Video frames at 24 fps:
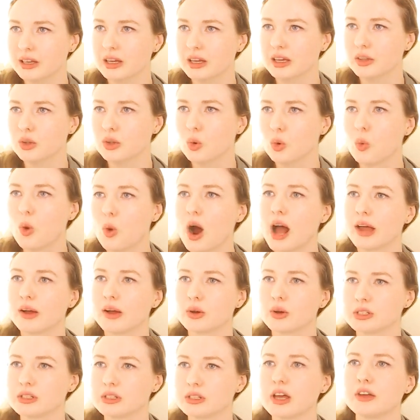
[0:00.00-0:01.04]
either y or
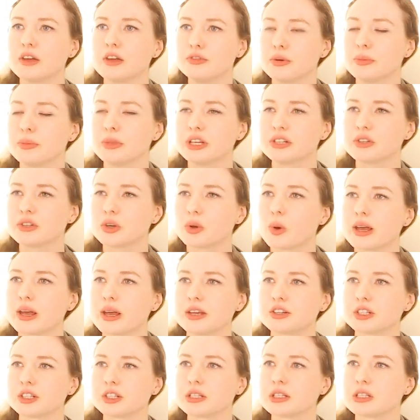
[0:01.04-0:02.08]
z from these
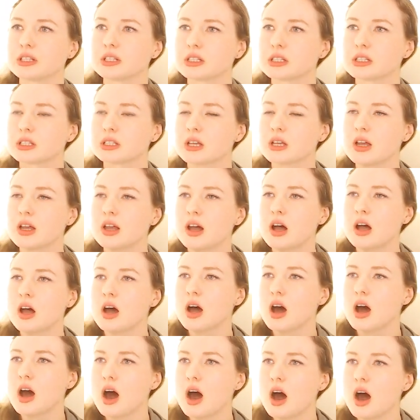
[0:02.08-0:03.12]
equations.
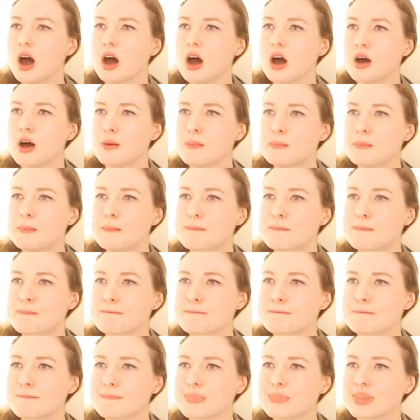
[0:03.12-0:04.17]

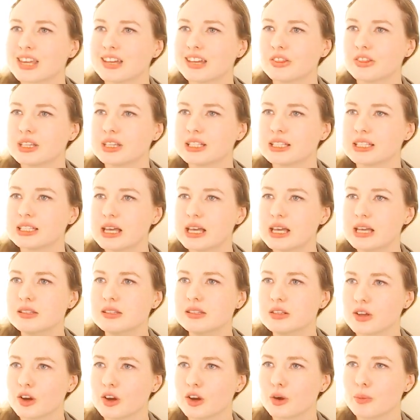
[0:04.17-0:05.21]
The
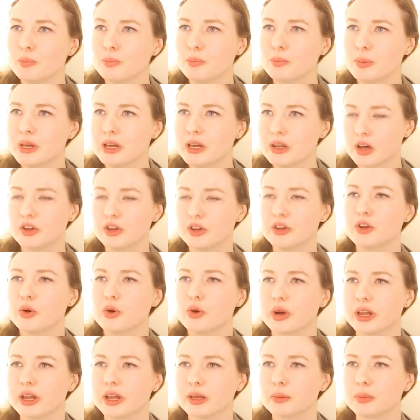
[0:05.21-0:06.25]
z's are a bit
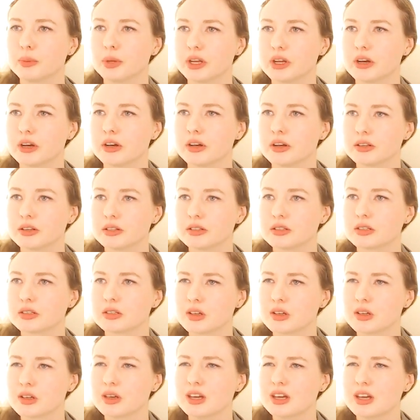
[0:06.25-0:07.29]
annoying because
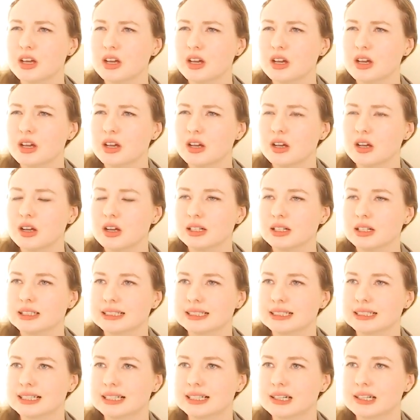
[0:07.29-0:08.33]

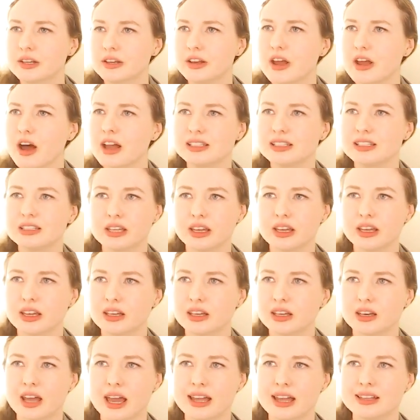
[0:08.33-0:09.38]
19
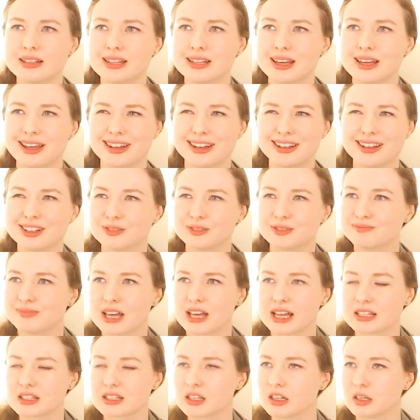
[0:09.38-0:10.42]
and 18,
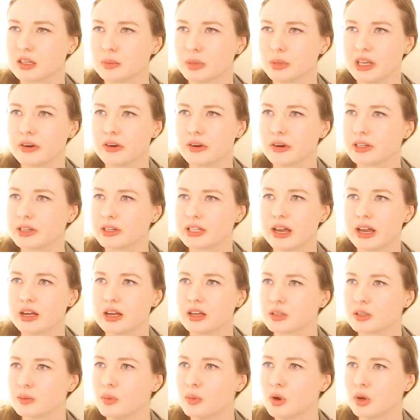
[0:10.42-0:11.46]
that's going to be irritating
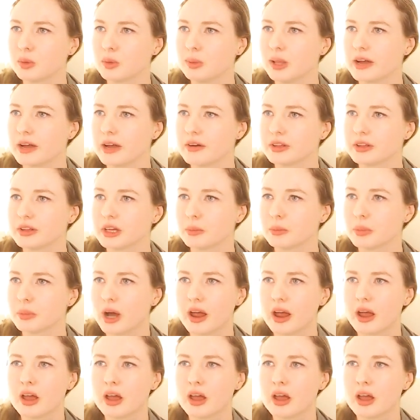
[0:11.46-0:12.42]
to multiply everything by.